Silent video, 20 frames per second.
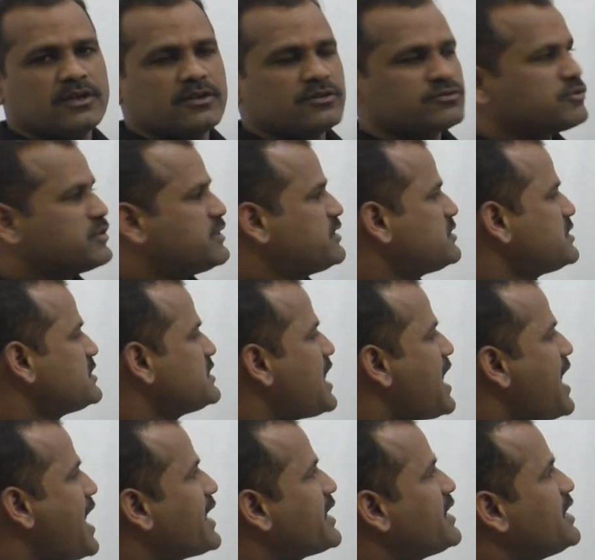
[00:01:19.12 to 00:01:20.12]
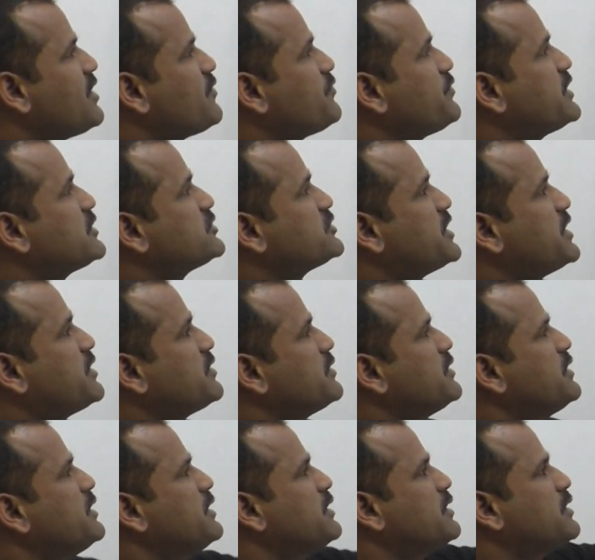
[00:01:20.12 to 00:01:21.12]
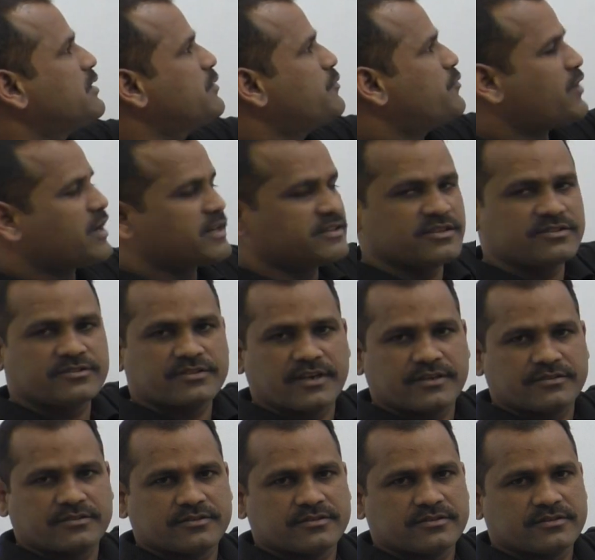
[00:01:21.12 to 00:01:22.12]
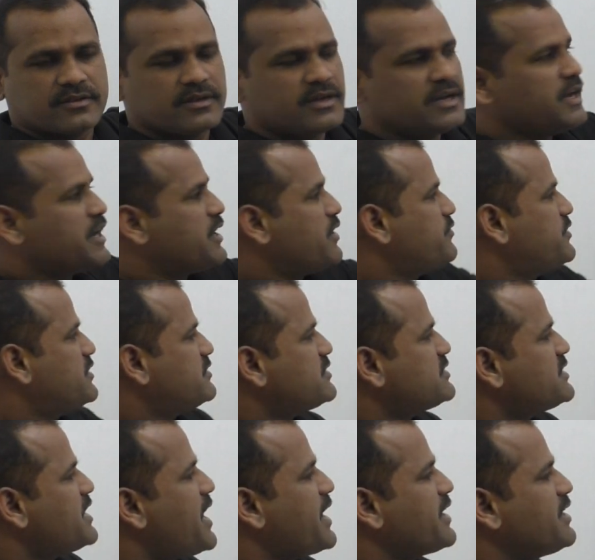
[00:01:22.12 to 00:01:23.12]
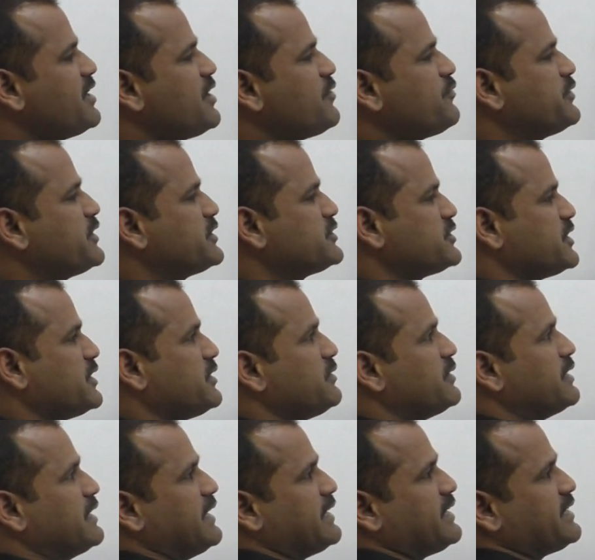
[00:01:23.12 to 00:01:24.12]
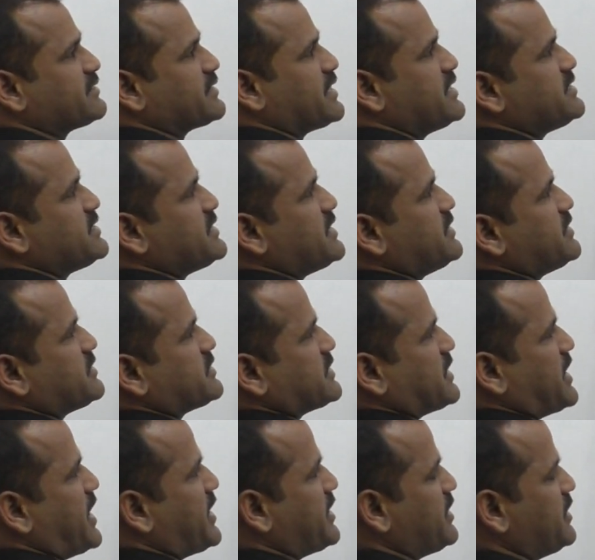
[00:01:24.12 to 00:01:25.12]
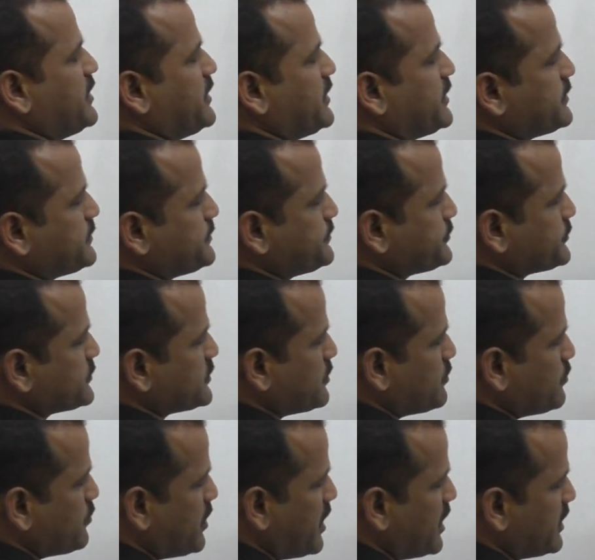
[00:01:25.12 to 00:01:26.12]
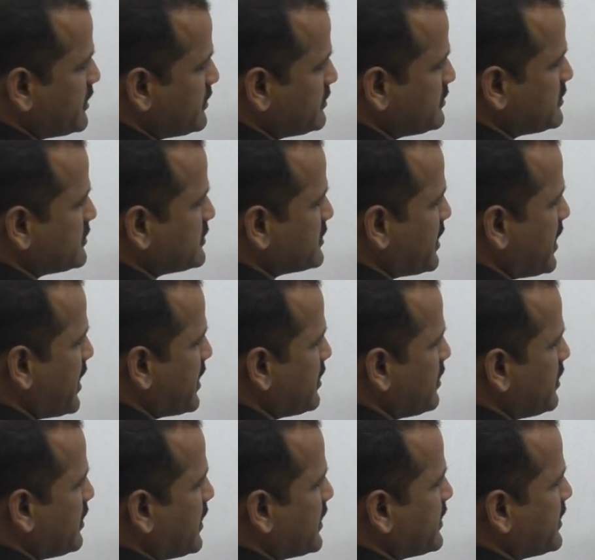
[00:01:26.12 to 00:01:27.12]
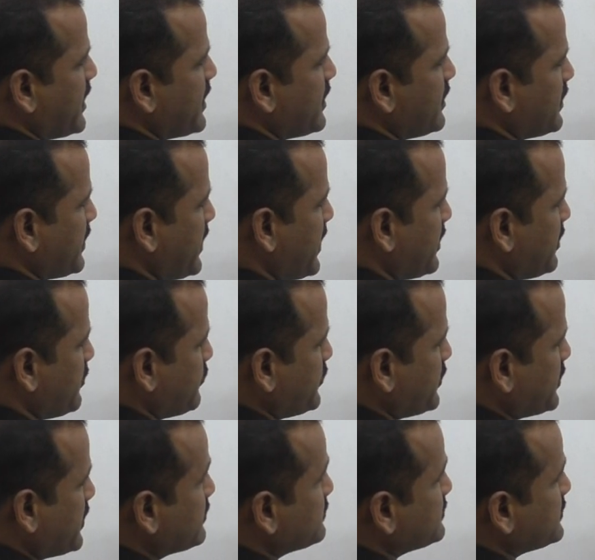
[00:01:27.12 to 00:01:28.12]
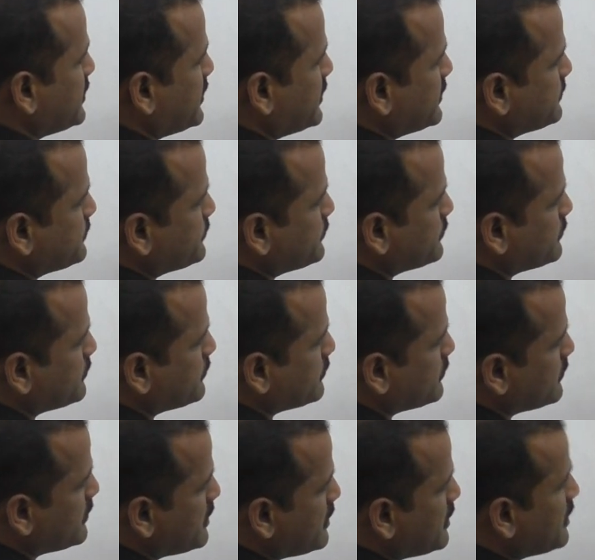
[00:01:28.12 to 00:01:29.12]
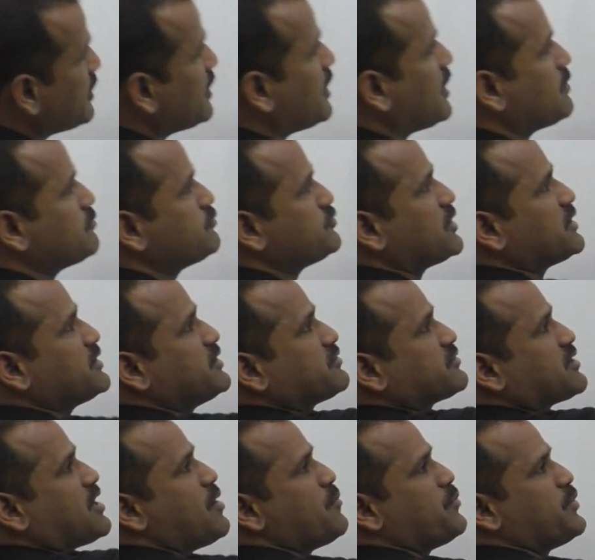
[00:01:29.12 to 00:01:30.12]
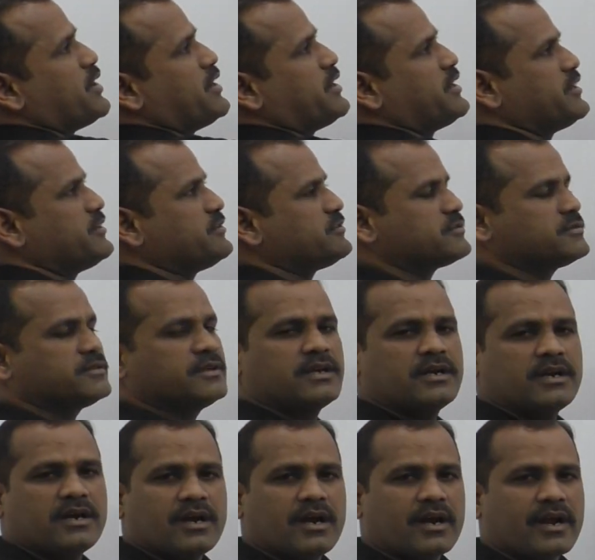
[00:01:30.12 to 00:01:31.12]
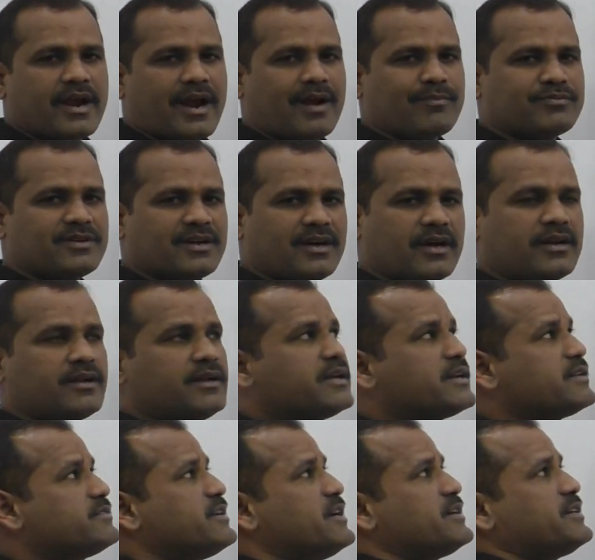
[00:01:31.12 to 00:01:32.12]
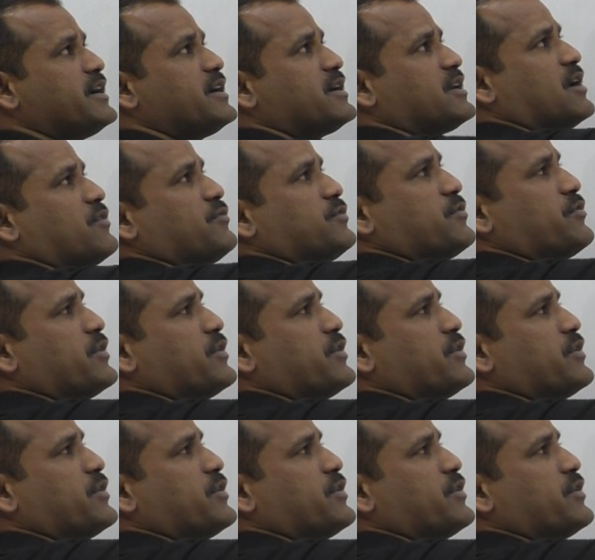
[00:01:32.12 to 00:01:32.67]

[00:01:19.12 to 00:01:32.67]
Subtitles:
So this is the angle of friction for this case. If this is the angle of friction, let us consider this triangle here. What is this triangle? Rectangle triangle if we consider. Observe, this component is capital R, resultant of